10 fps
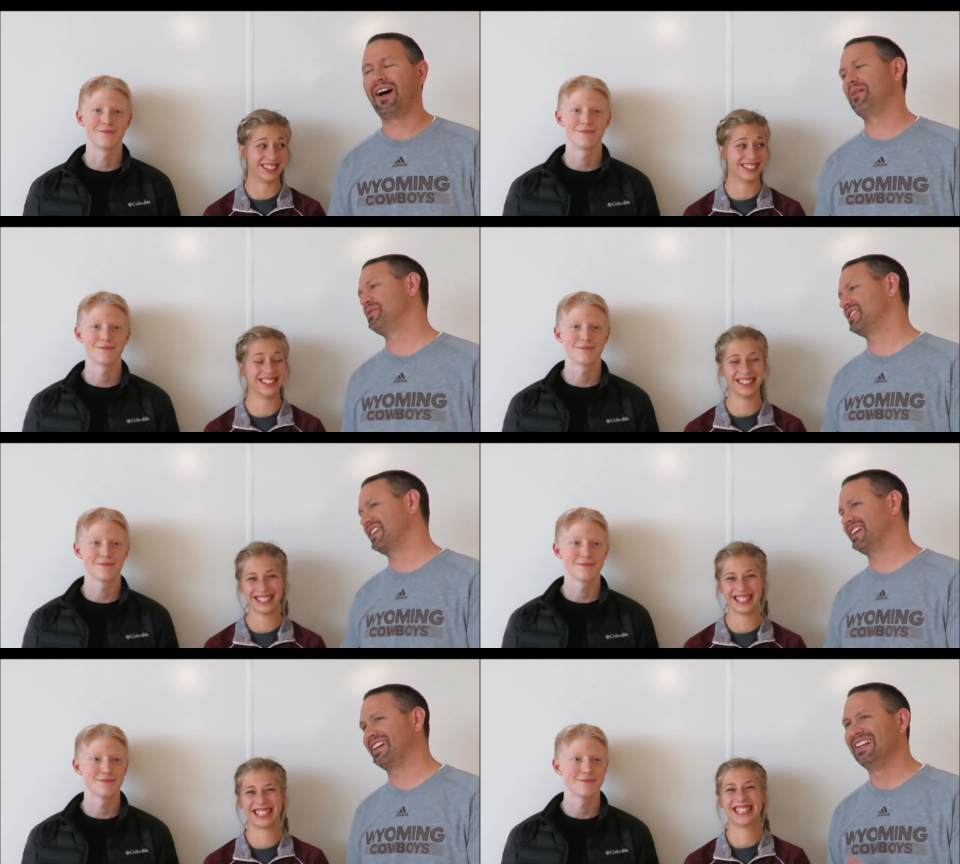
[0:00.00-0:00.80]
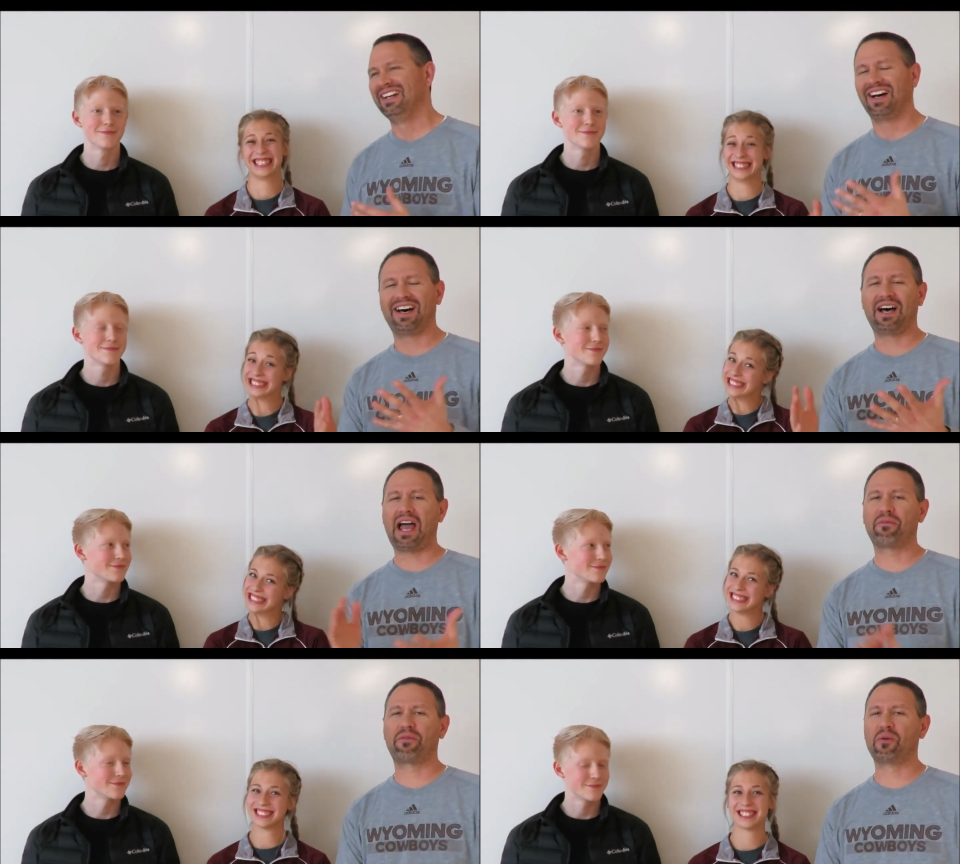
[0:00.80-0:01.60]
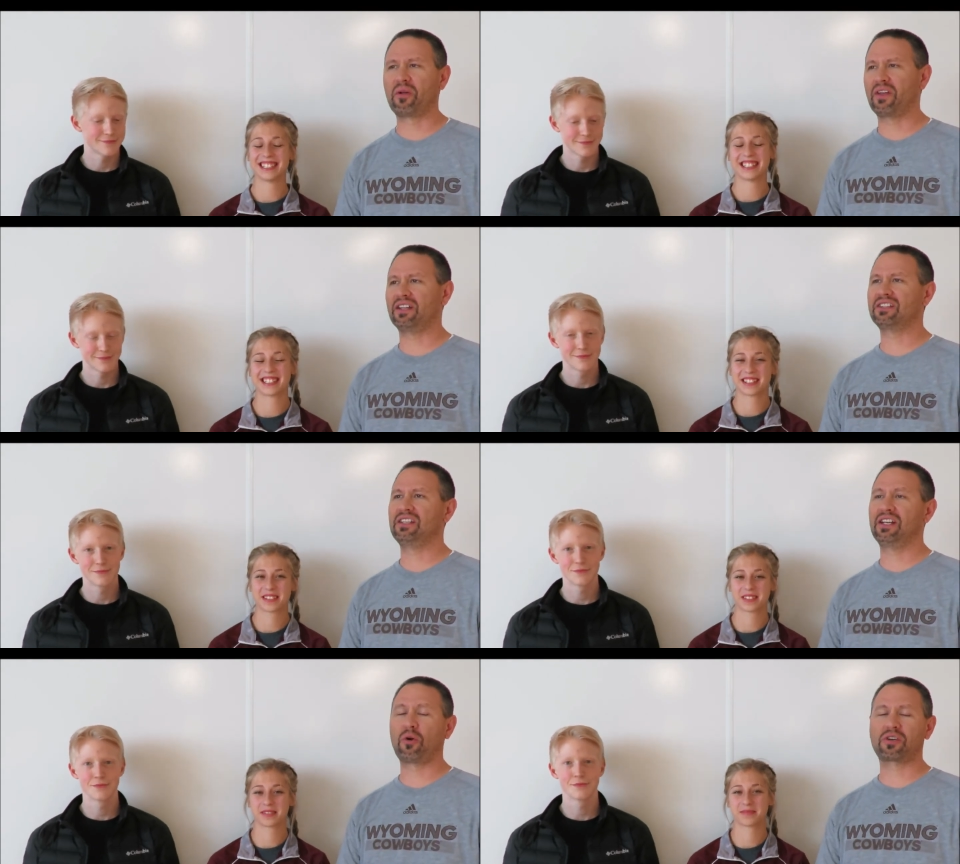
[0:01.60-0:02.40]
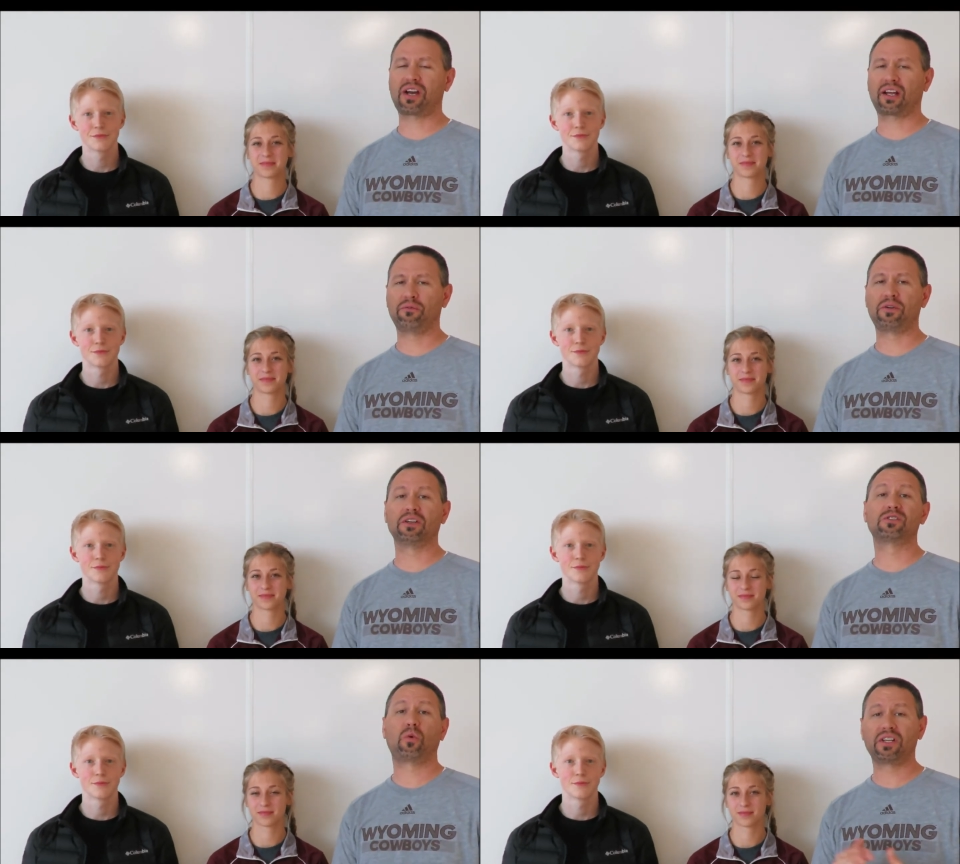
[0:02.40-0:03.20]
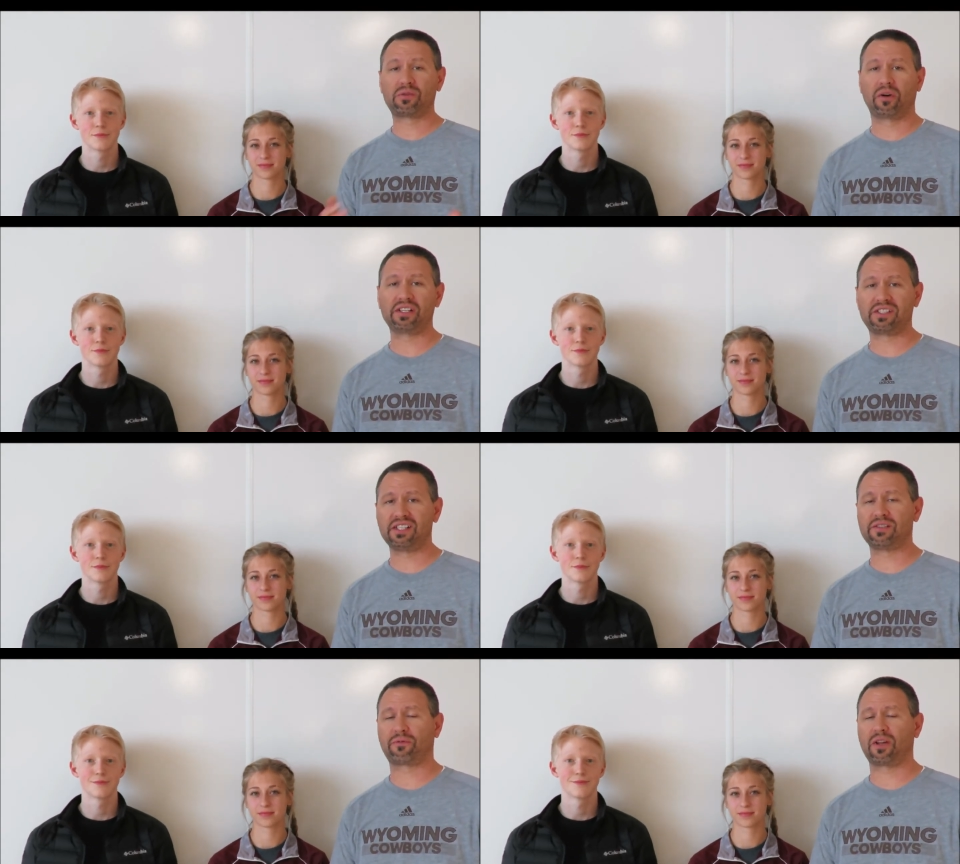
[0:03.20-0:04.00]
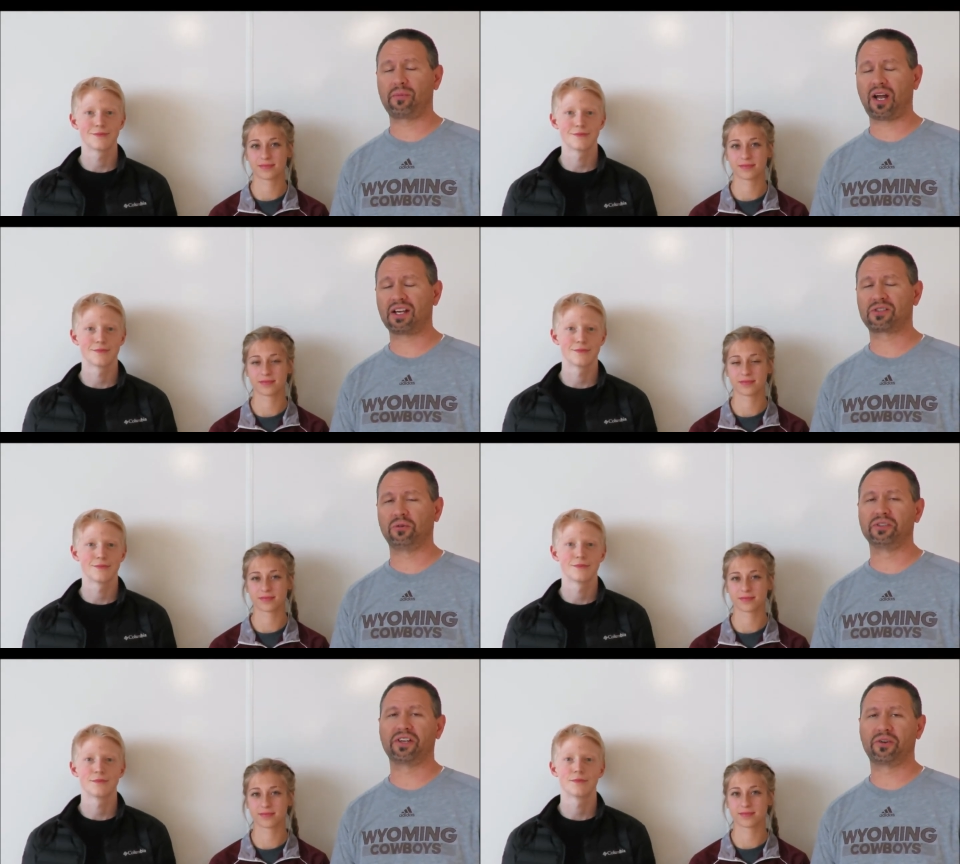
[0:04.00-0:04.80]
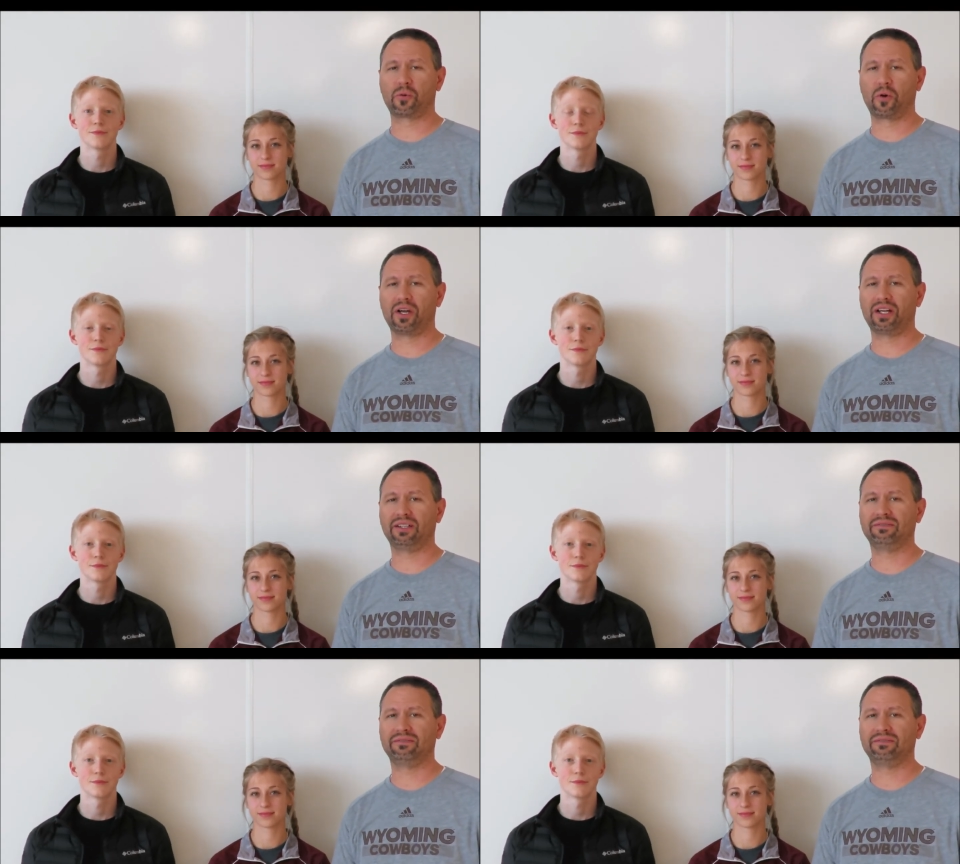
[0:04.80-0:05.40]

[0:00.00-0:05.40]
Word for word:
Speaker 1: I'm just kidding. Have fun with it. Indoor track and field 2020 season for Laramie High School is underway.